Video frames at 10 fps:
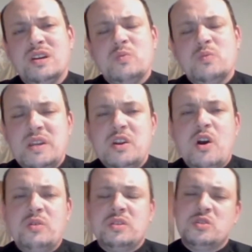we
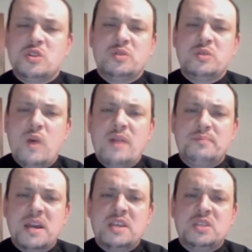know that there's only one
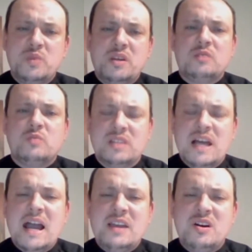place we can
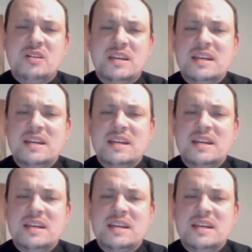rely on,